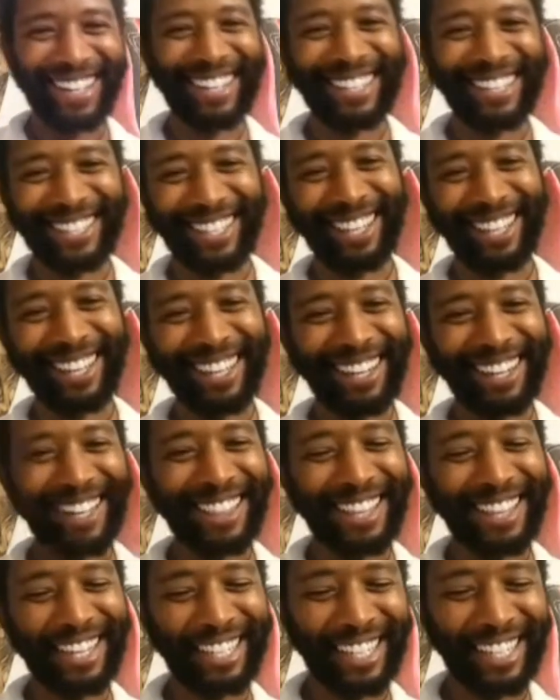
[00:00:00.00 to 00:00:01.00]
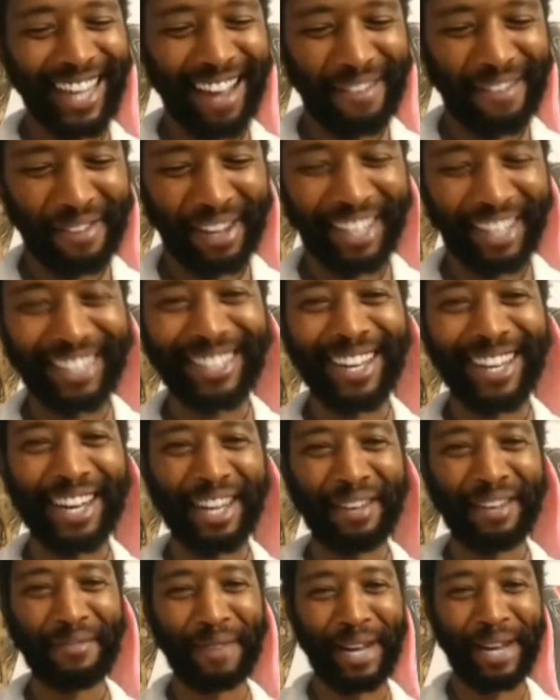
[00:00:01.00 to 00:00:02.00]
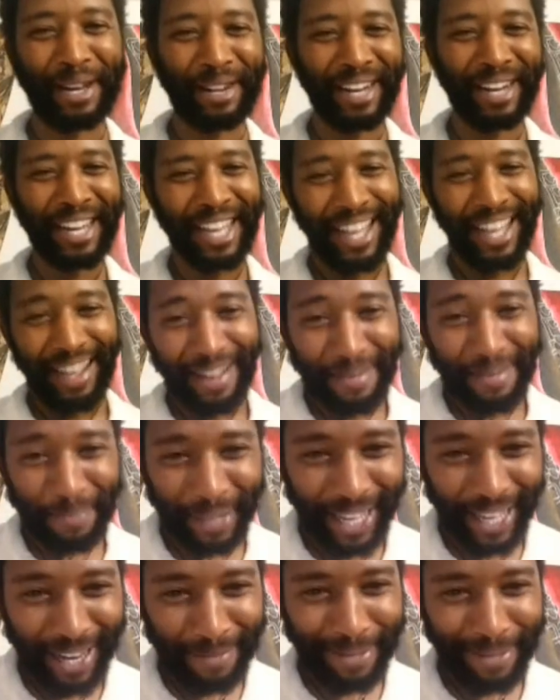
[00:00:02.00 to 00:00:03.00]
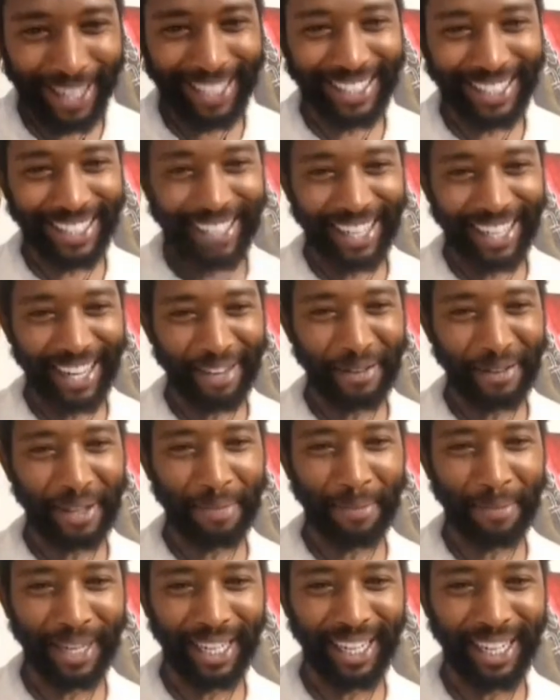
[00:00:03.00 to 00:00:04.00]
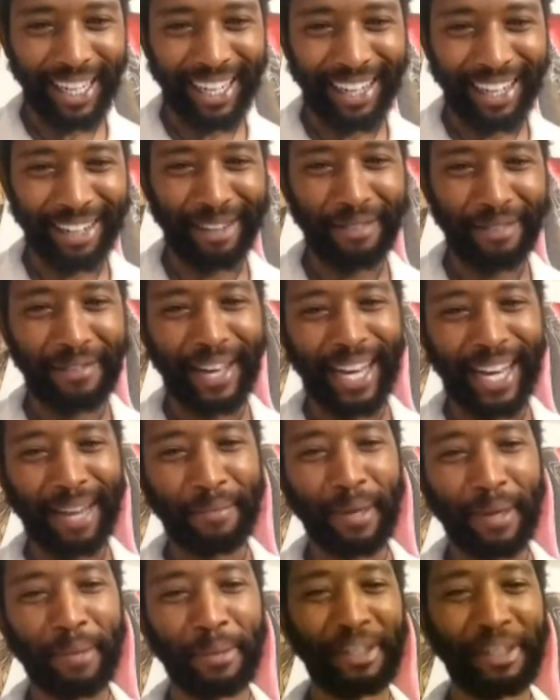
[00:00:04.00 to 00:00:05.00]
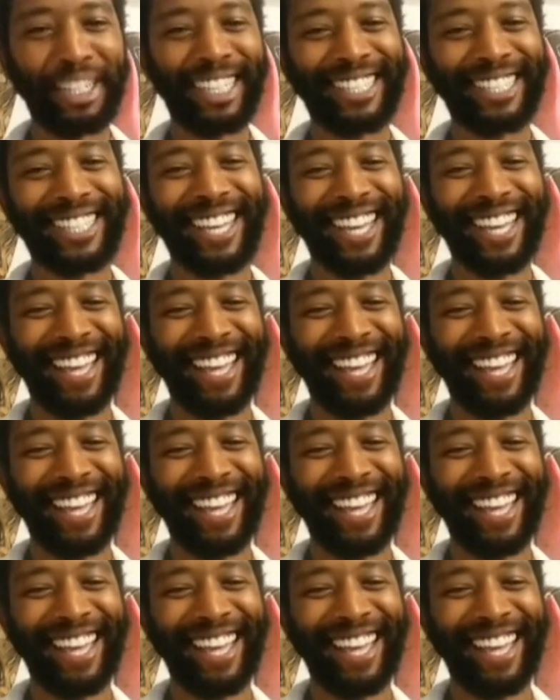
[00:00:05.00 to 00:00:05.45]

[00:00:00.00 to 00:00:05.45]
Seeing Authentic African talking about plant-based today with meat-eating Nirvana memories.